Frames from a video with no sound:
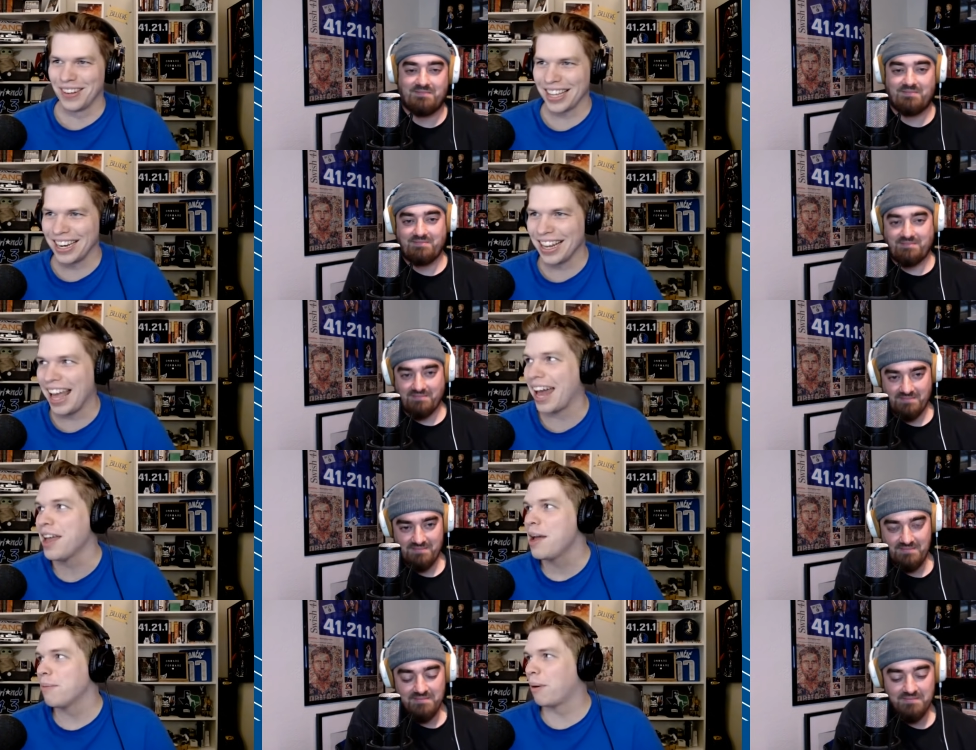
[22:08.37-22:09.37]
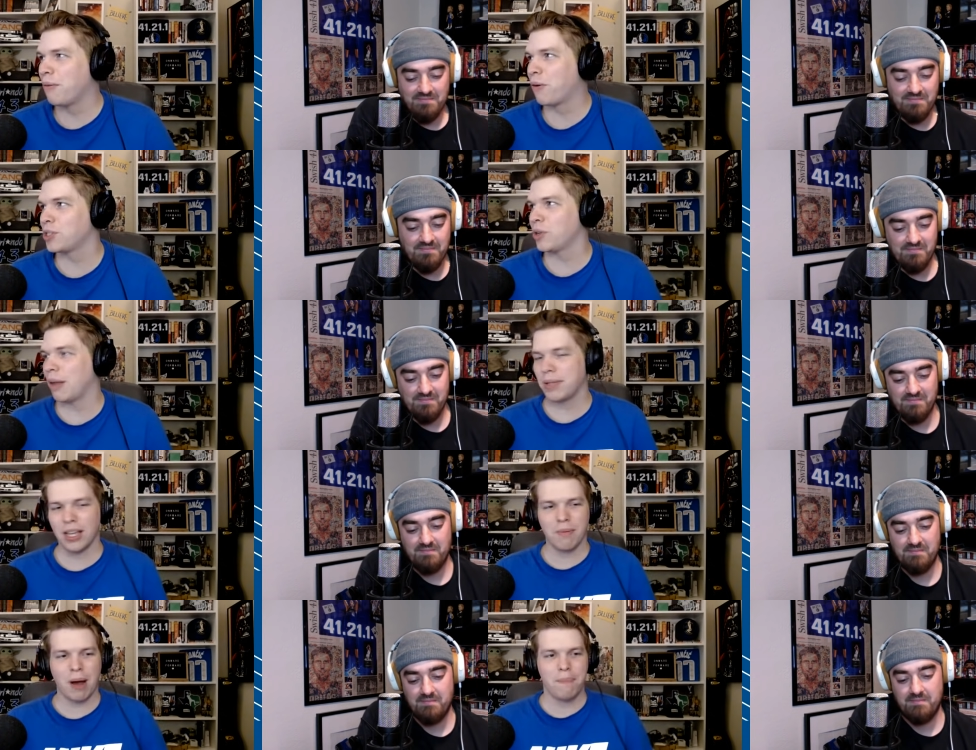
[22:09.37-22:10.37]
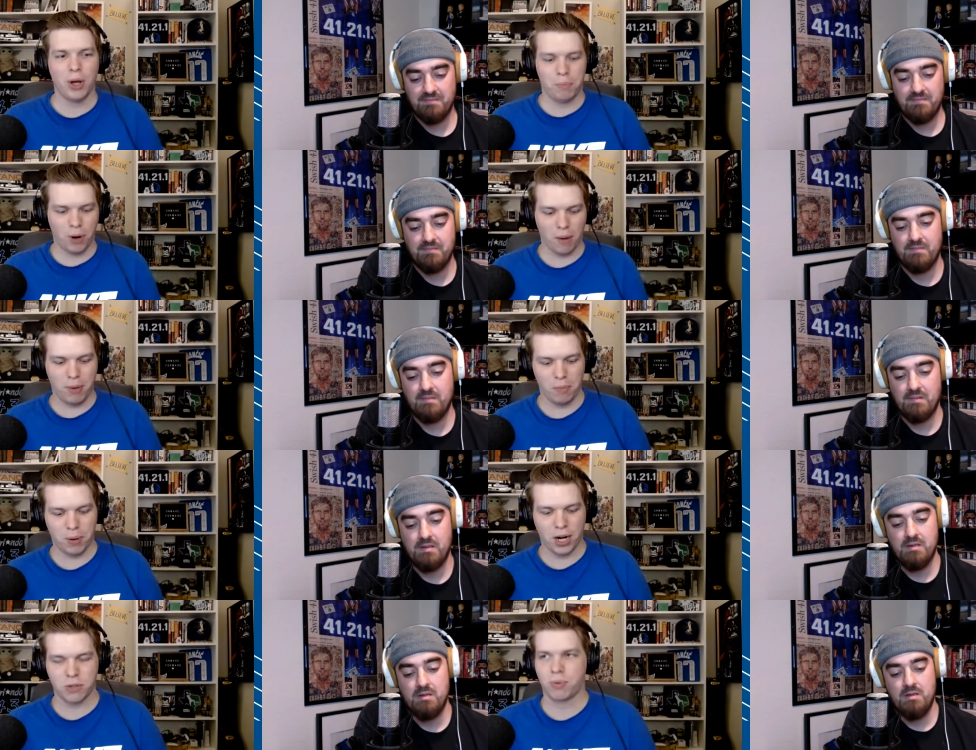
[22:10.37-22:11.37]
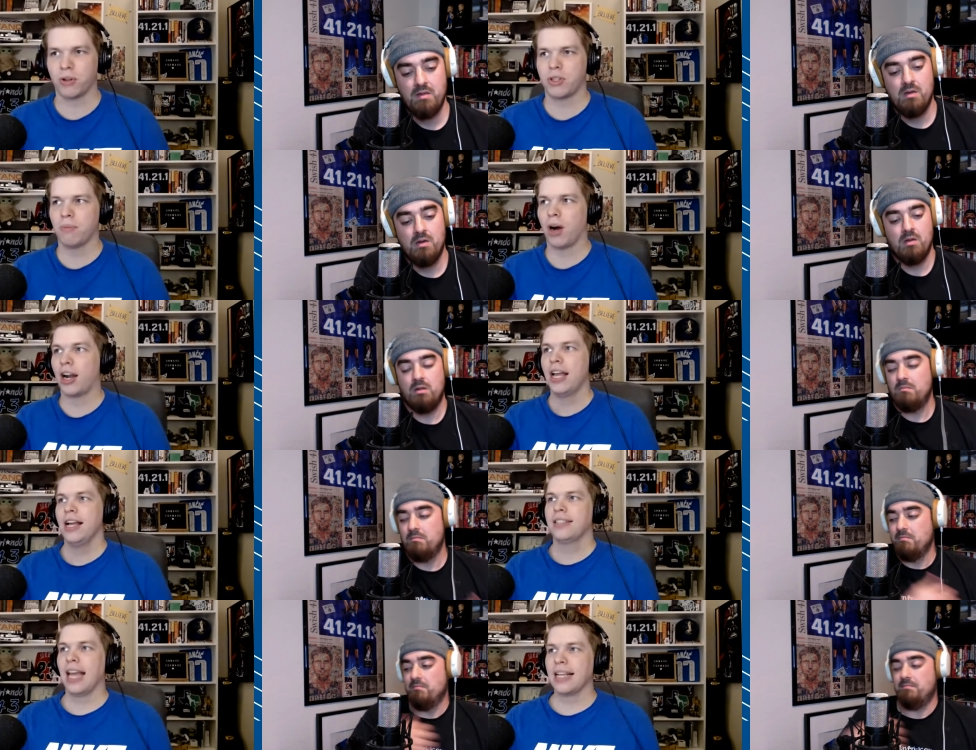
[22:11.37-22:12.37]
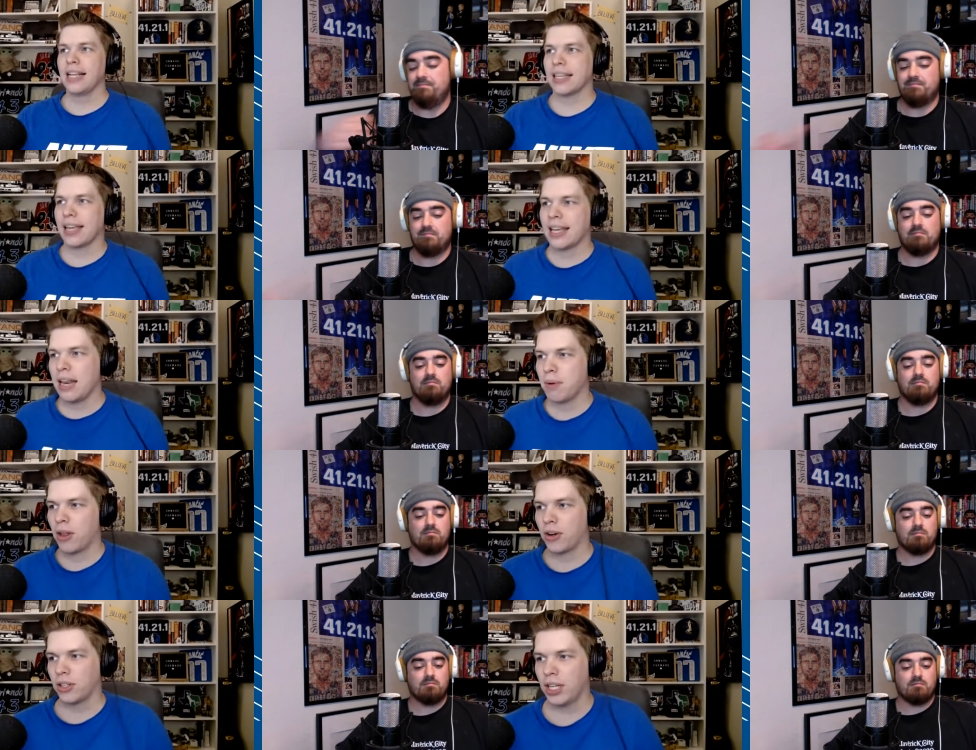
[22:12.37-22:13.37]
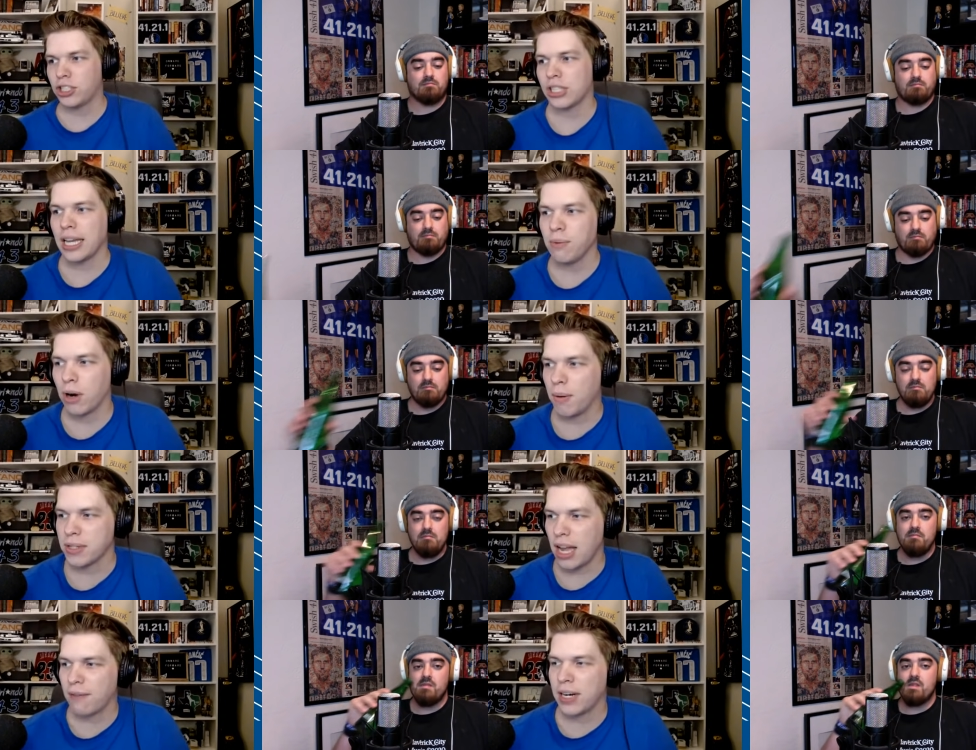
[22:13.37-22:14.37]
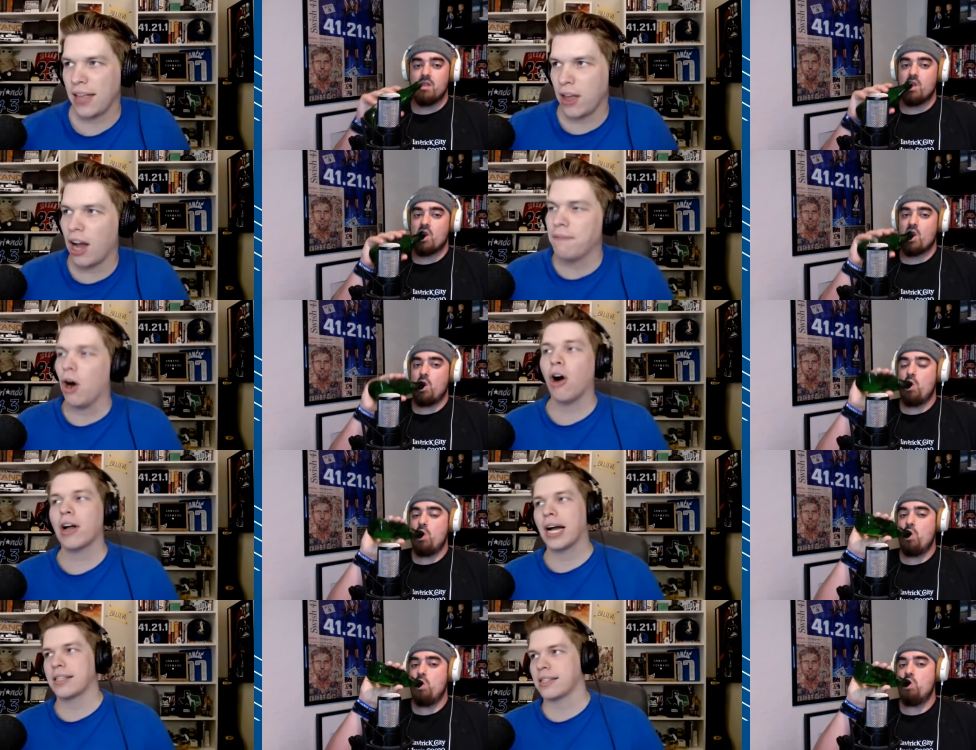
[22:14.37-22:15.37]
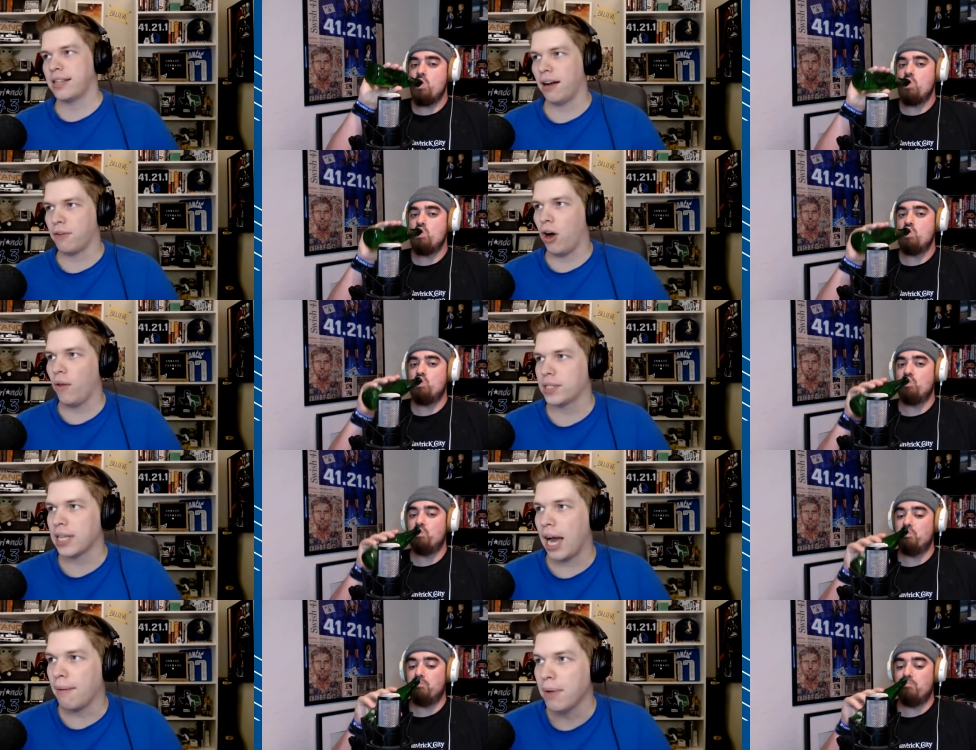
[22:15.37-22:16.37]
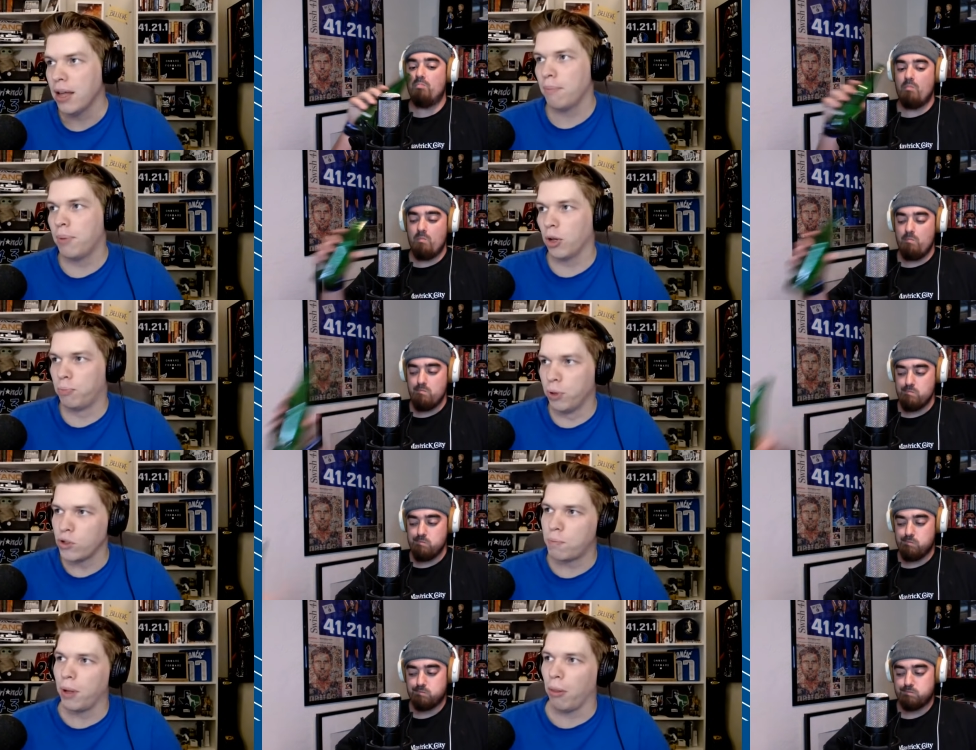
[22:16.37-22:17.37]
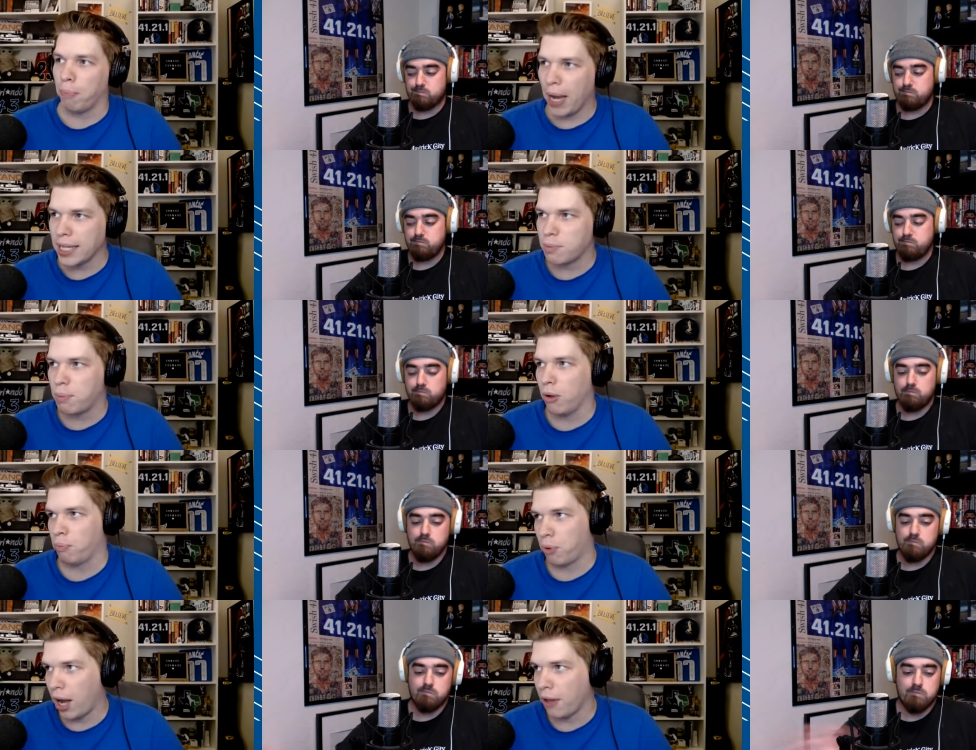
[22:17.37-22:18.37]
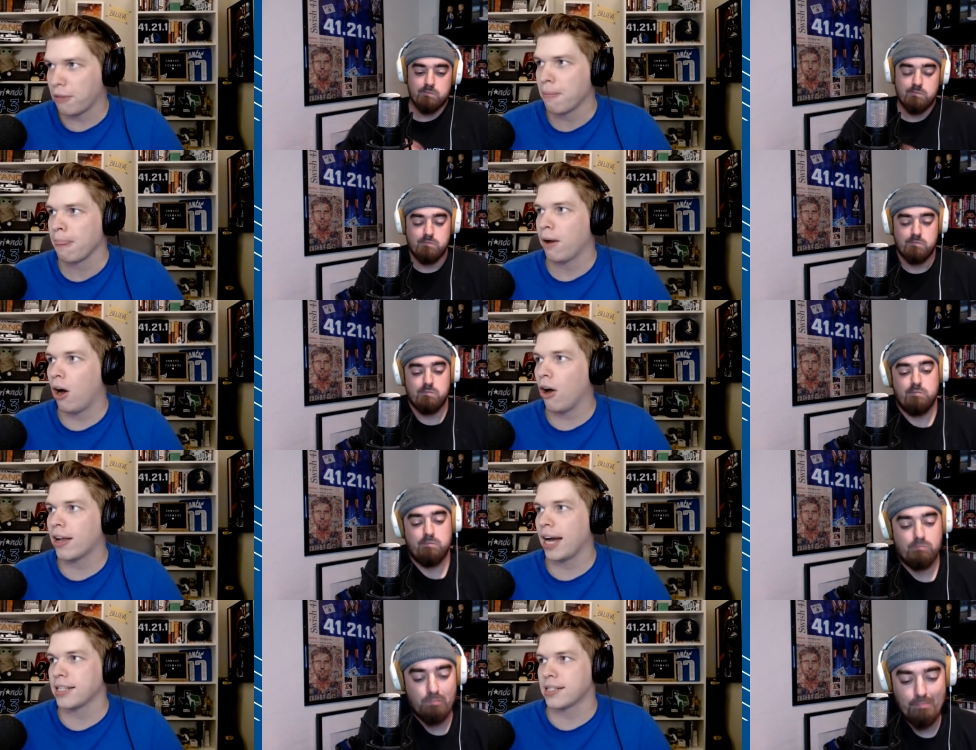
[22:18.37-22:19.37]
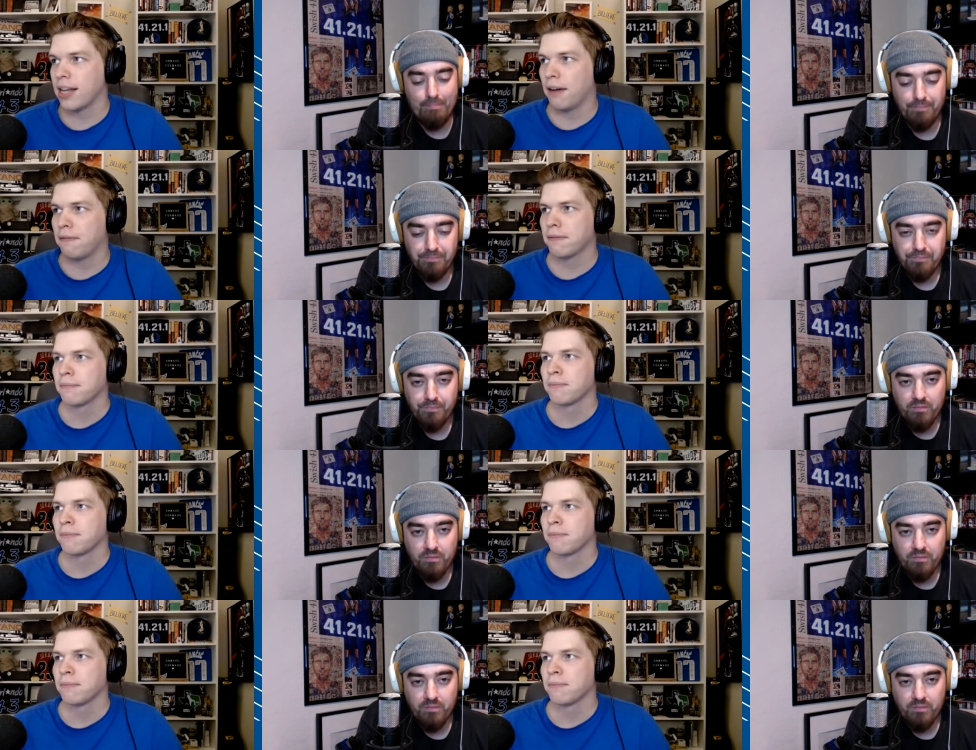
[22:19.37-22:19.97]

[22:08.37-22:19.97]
Speaker 1: we'll get into that. But before we do, let me tell you about Built Bar. Built Bar is a protein bar, tastes like a candy bar. They're delicious. I eat one almost every day. They have all kinds of stuff all the time Built Boost, Built Bites, Built Broth, all kinds of stuff